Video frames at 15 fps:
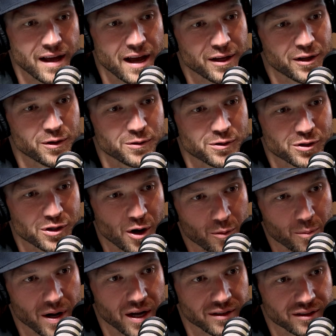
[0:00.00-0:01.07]
thank you so
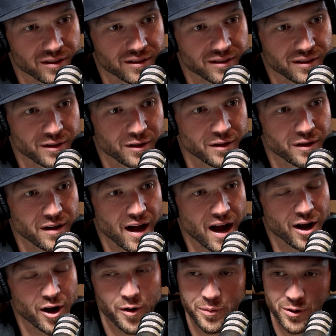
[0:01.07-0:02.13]
much.
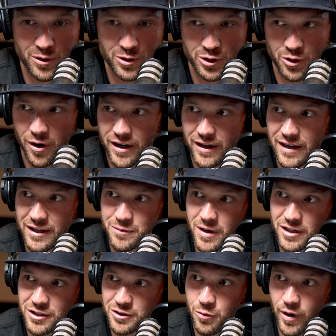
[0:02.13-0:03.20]
I hope you enjoyed it as
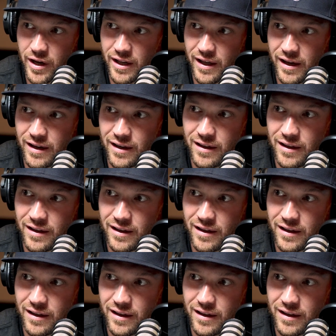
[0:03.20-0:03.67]
much as we did.